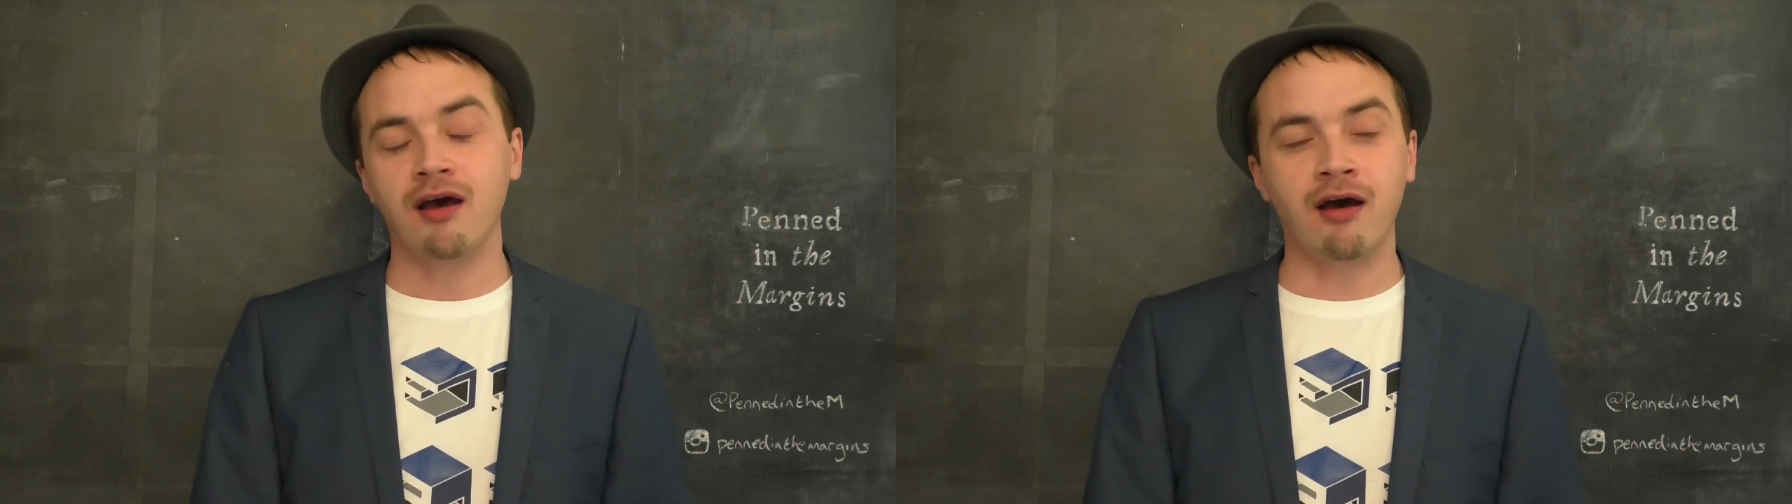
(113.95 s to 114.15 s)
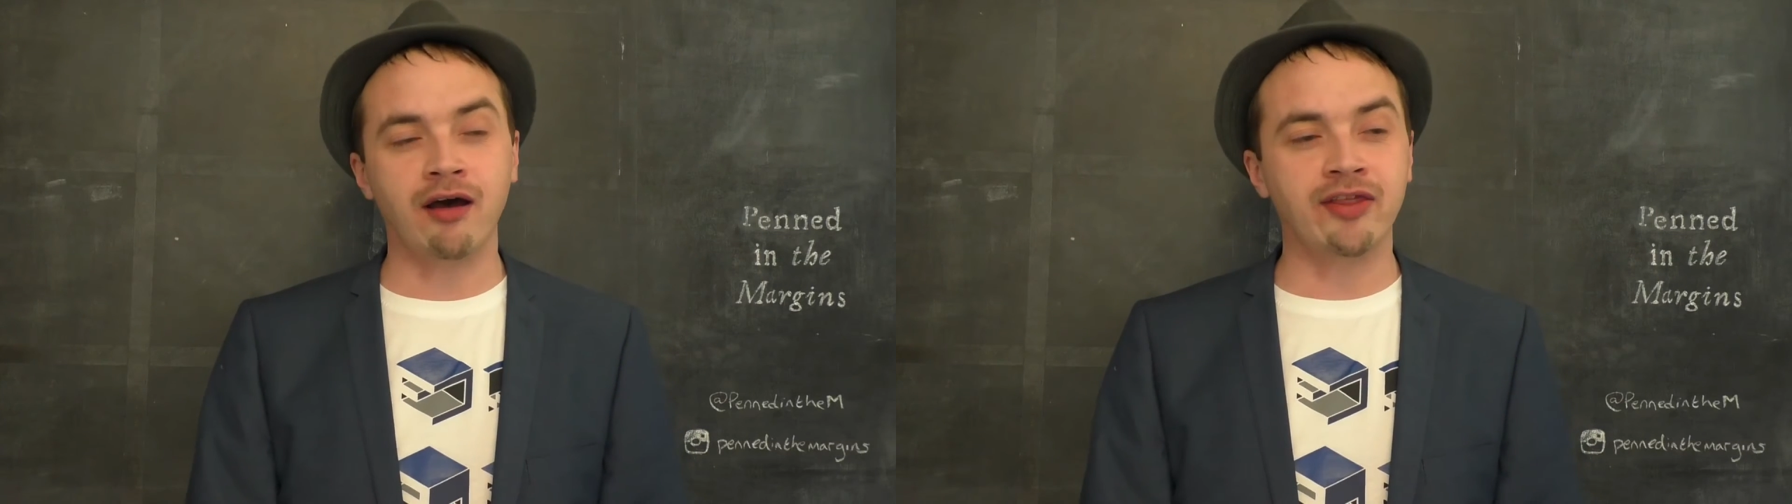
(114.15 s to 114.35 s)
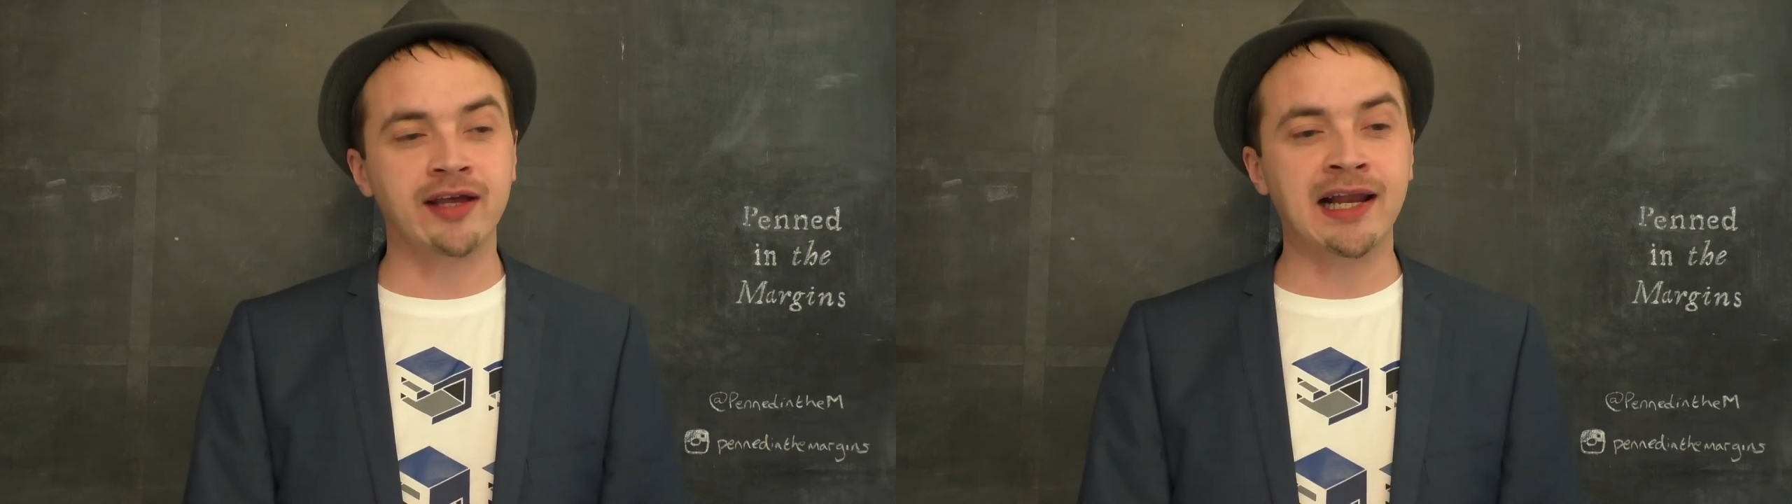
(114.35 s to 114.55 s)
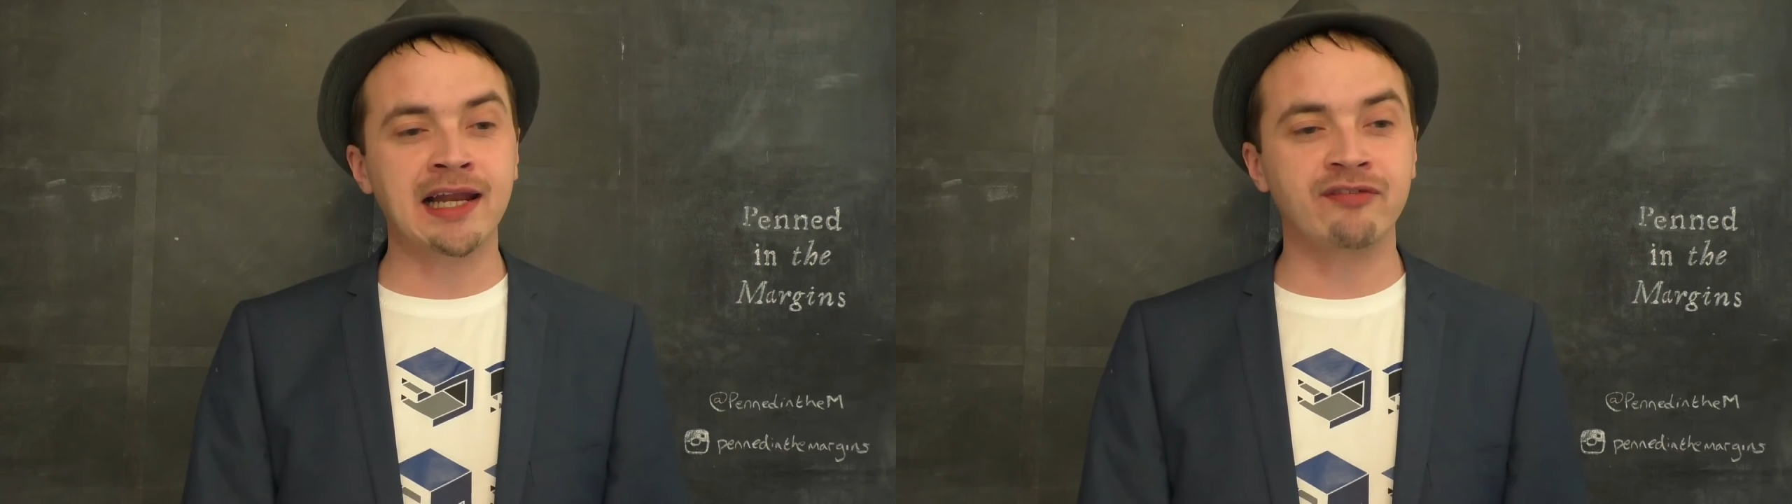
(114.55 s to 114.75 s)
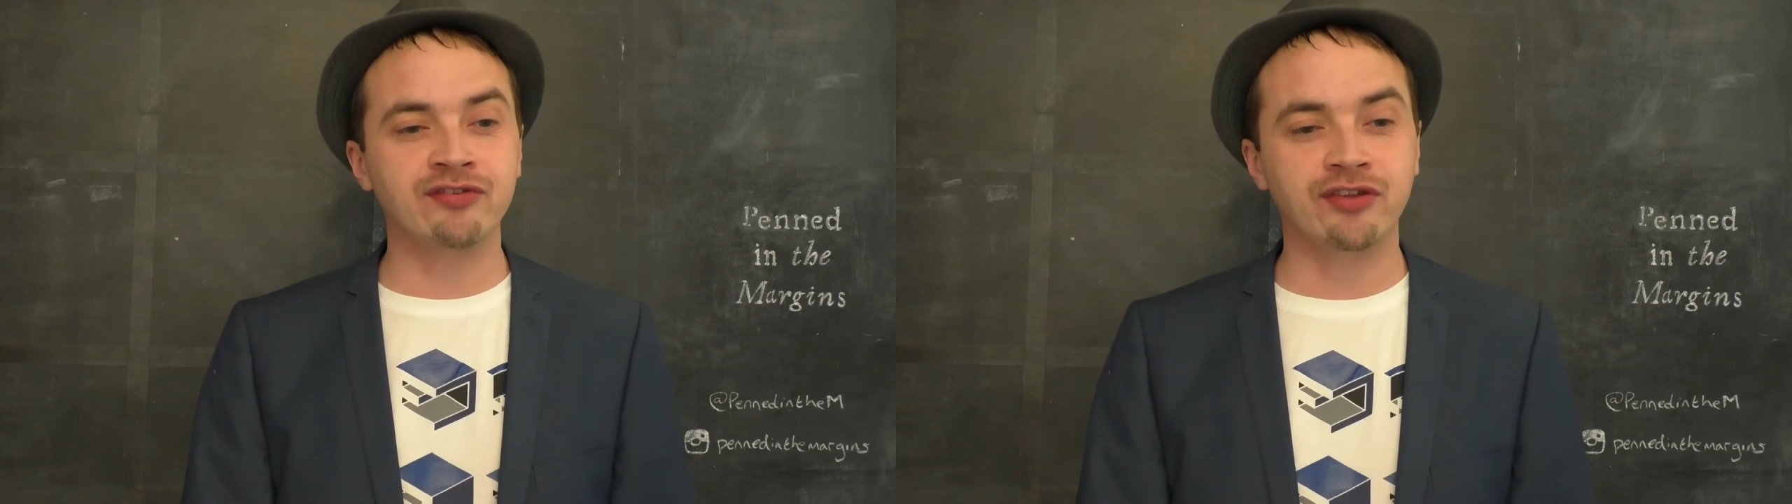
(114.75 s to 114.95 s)
The
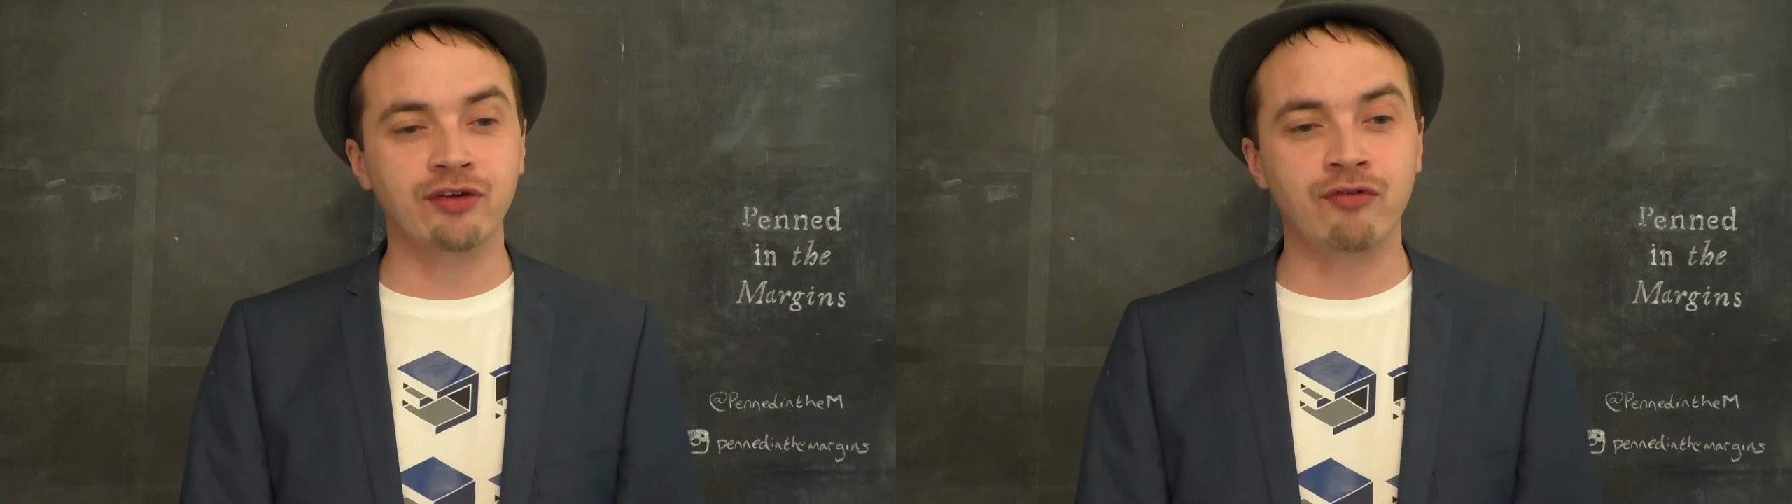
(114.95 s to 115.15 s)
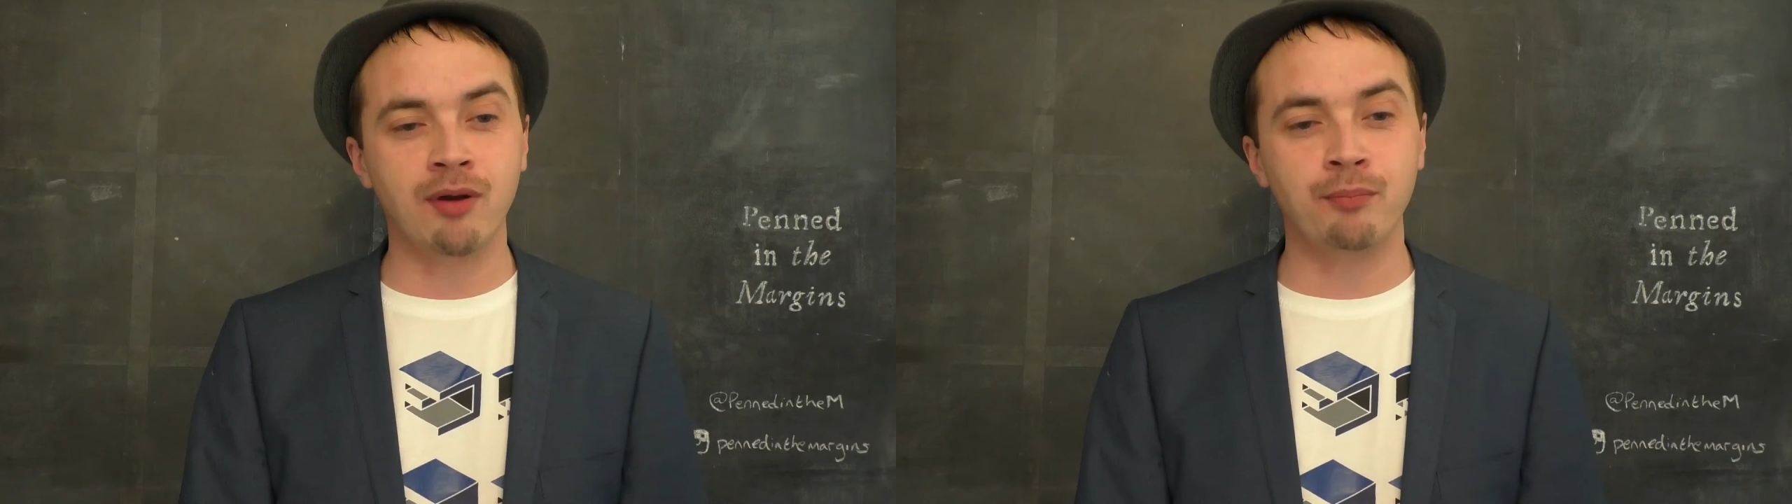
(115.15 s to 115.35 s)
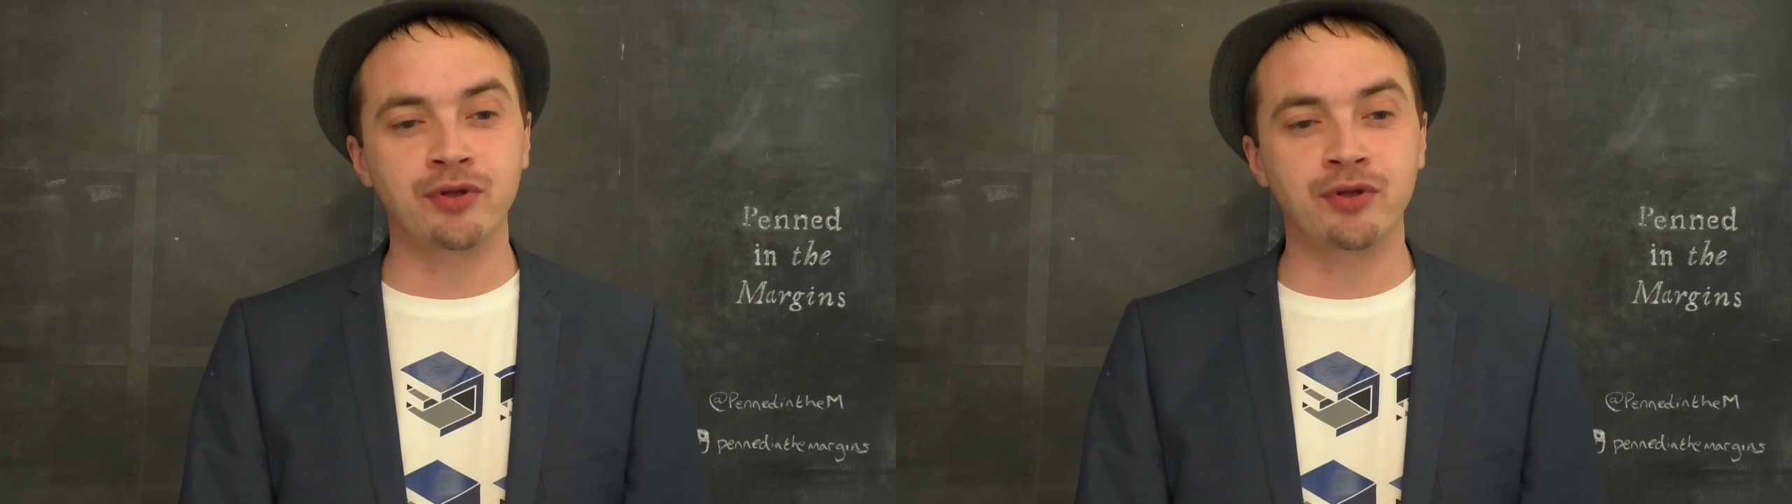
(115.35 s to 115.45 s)
cliffs that run